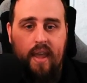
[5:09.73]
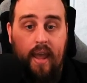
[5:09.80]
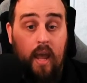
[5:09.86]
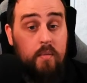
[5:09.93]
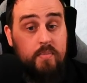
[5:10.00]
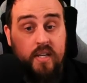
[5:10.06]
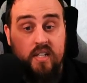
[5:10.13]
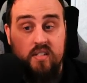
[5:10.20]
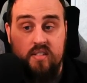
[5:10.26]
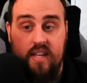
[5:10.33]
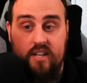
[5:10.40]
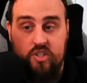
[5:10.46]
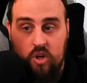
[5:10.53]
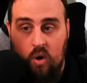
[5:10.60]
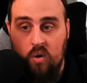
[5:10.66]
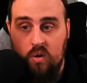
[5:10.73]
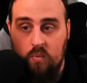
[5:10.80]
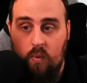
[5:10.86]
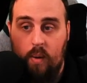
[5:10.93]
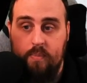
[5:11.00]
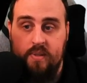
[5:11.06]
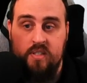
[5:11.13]
and because they're torrent
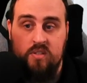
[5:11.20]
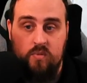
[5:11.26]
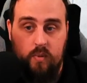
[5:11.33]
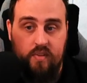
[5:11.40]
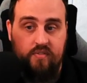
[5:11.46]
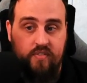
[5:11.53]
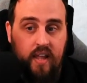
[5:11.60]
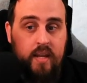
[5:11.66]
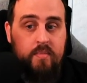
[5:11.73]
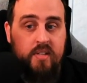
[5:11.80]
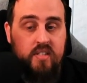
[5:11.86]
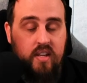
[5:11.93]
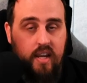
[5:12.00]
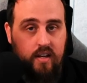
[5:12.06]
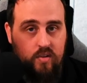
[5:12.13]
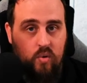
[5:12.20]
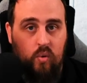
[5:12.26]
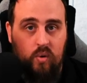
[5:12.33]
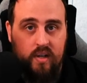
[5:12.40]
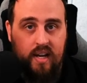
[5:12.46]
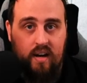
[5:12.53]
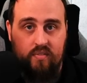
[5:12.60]
weapons with flamers
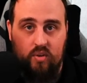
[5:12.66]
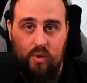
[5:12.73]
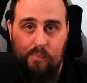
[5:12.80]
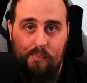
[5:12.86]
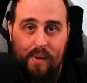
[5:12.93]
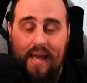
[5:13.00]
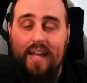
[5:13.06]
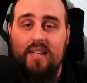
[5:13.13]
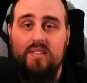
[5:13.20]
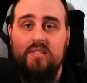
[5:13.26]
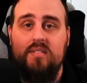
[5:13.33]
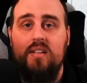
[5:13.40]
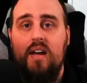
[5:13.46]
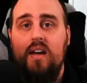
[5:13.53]
ignore cover at base,